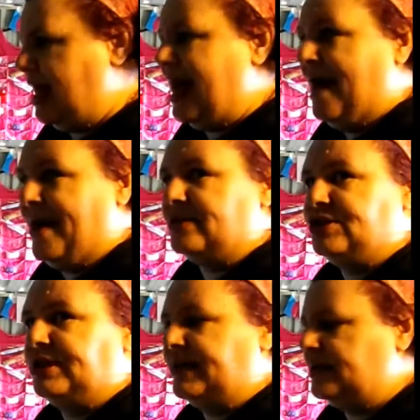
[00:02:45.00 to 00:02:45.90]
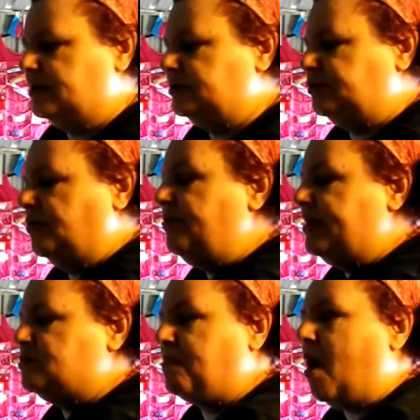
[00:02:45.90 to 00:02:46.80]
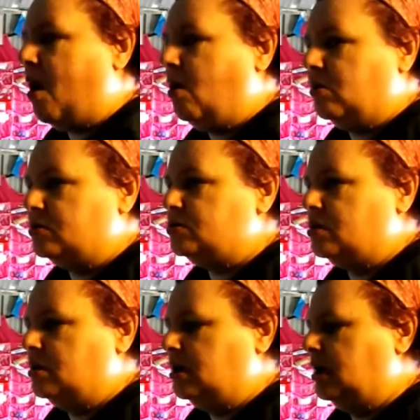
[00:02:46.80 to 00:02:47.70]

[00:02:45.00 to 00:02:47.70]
I'd actually done this box